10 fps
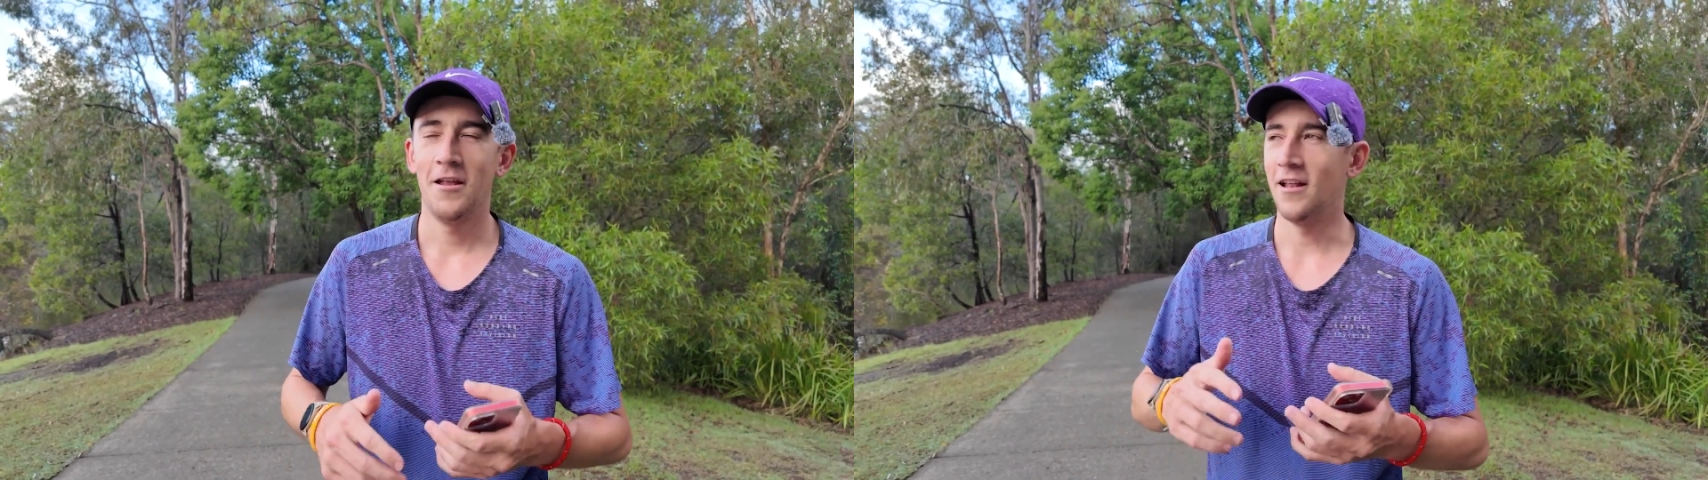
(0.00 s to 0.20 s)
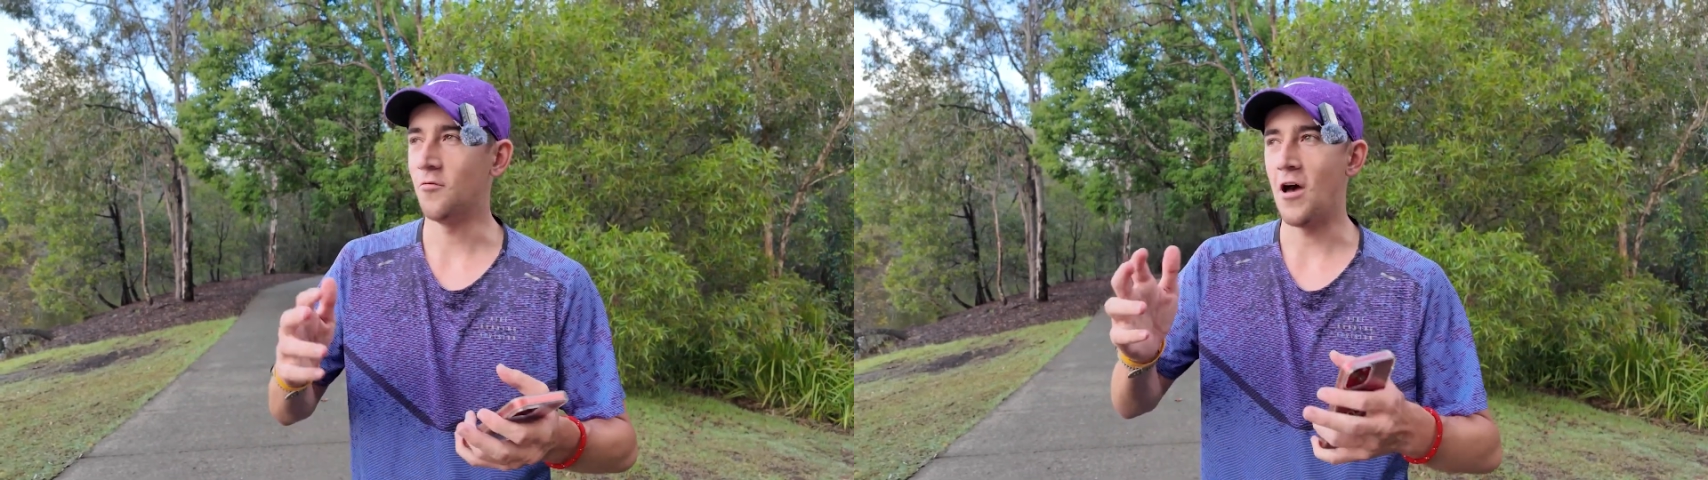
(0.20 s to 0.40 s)

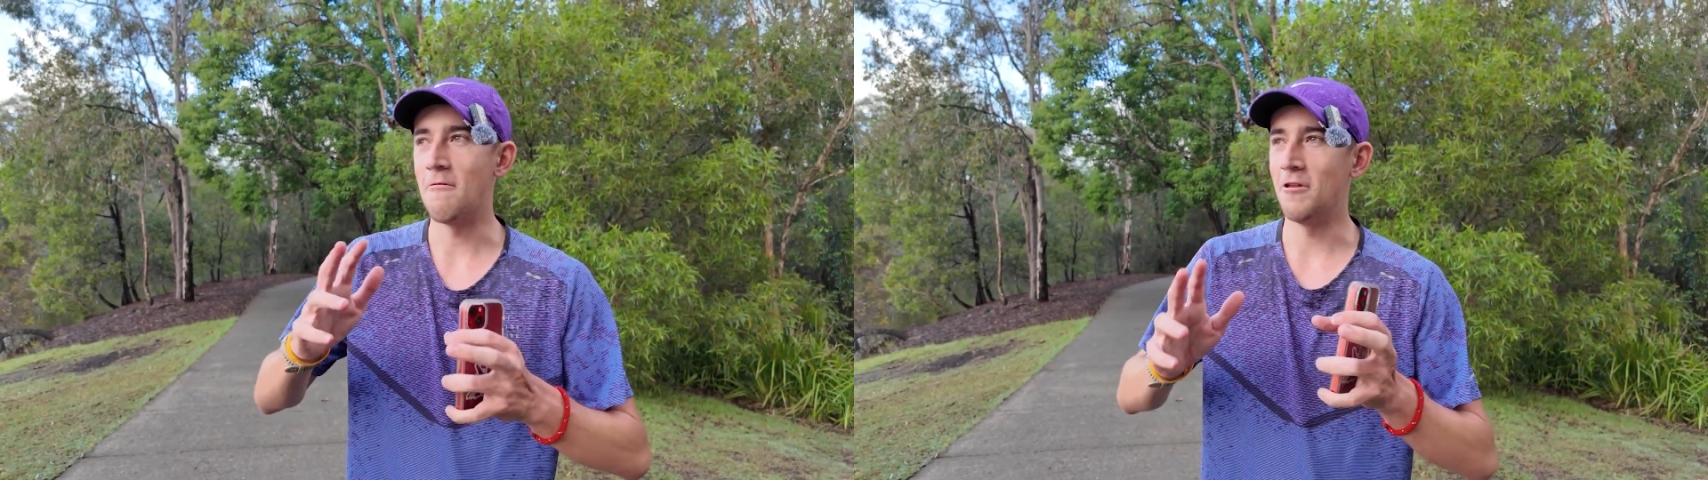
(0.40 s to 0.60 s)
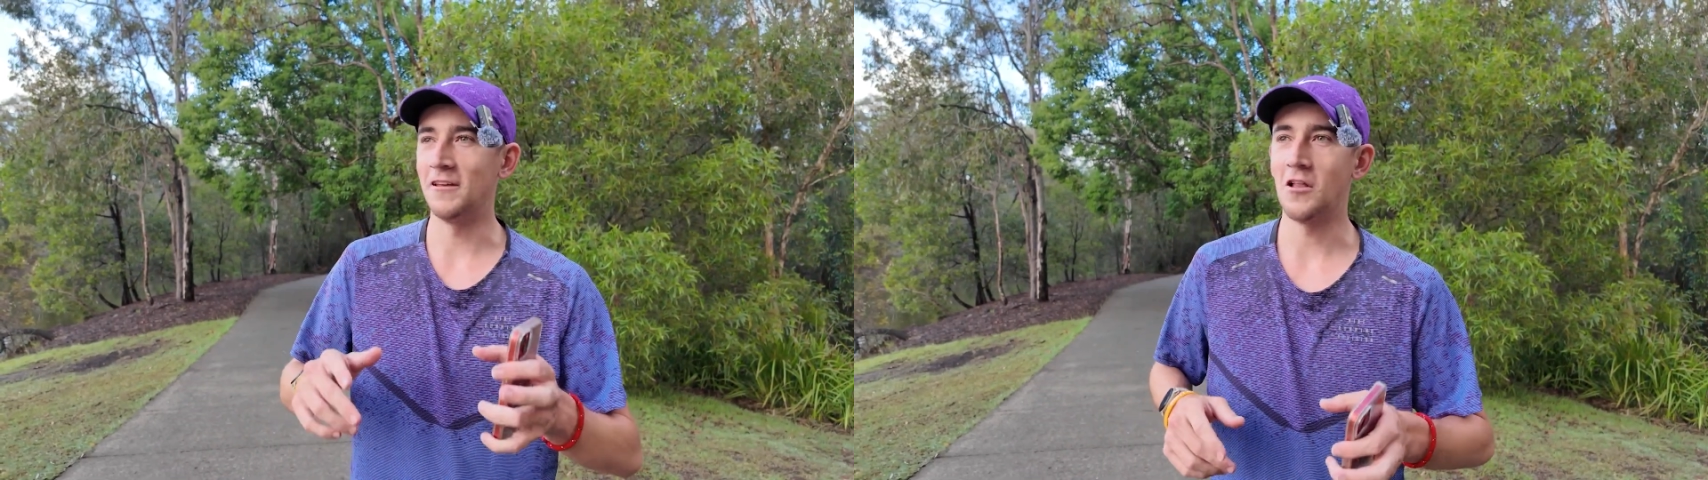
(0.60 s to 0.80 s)
That's why
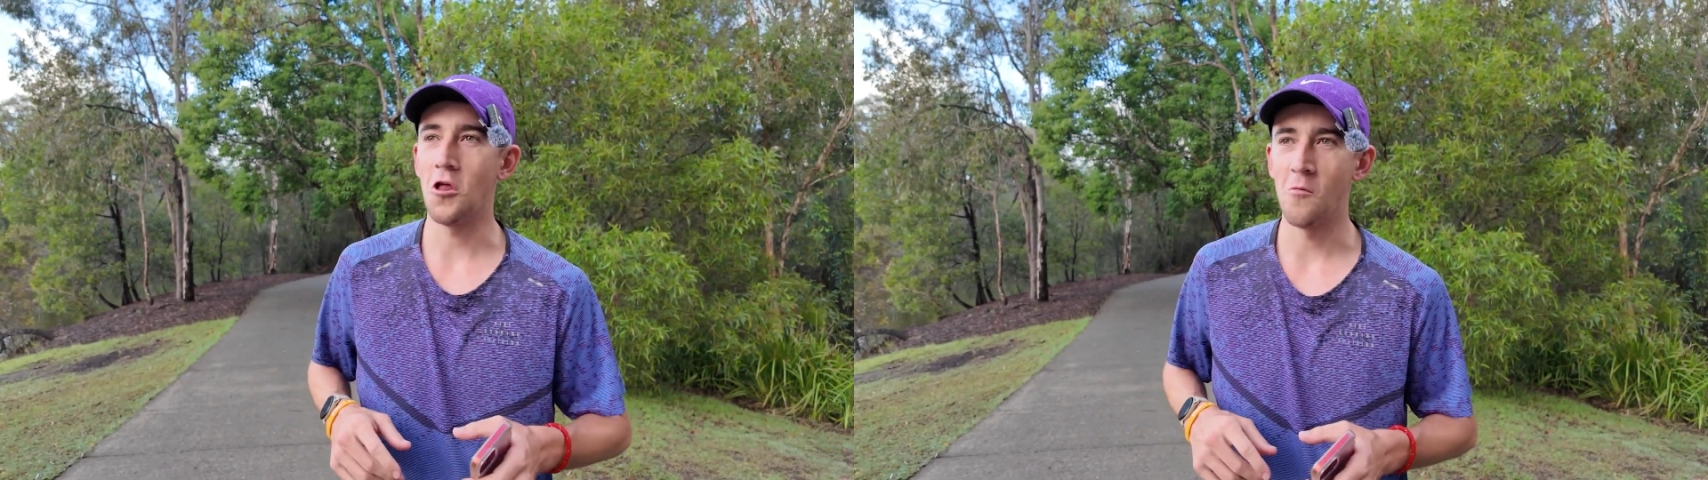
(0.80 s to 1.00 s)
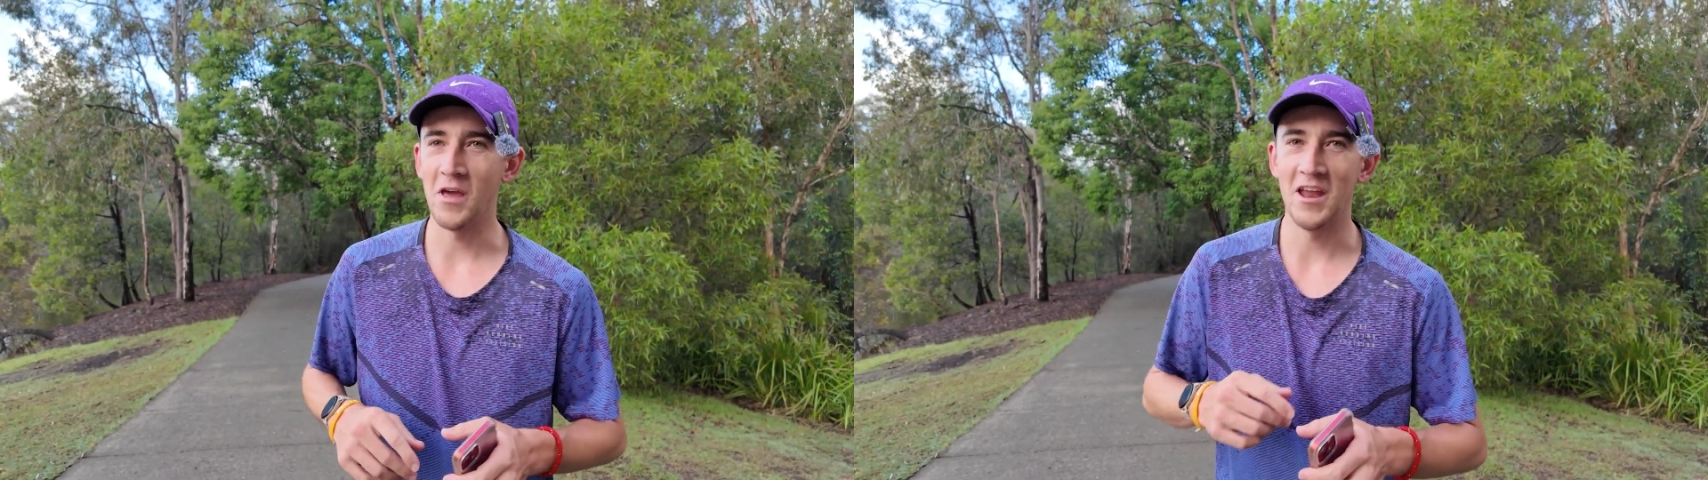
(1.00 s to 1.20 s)
everything's a
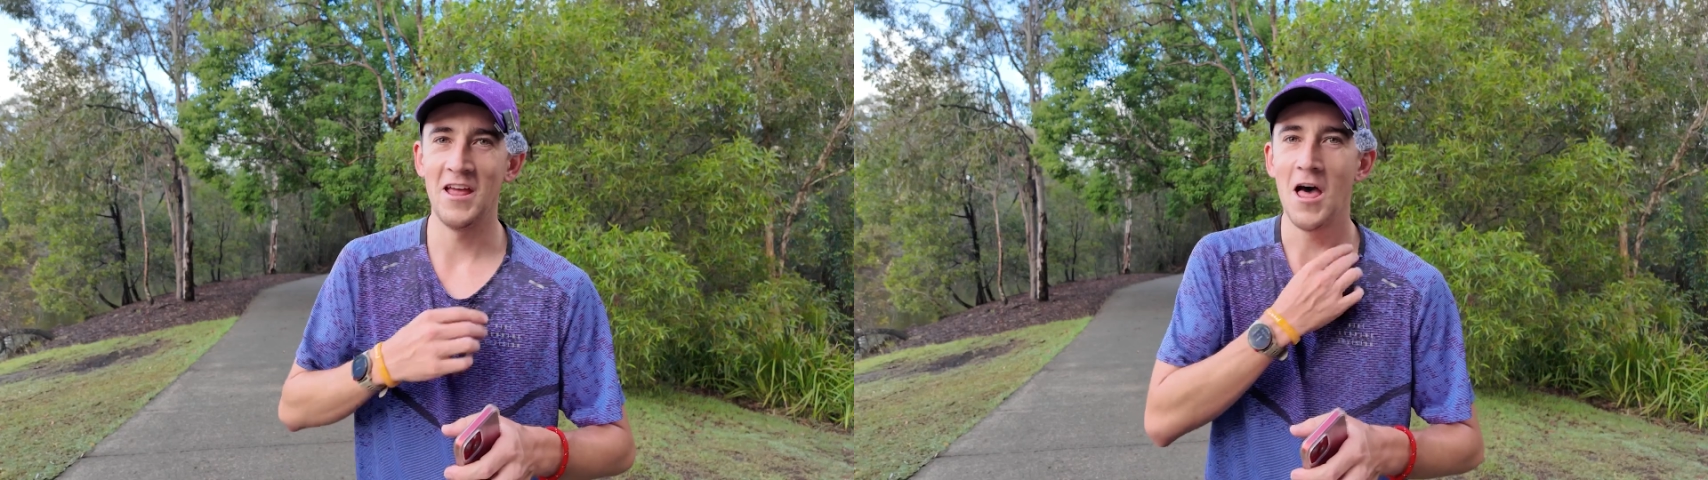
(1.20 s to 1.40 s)
little bit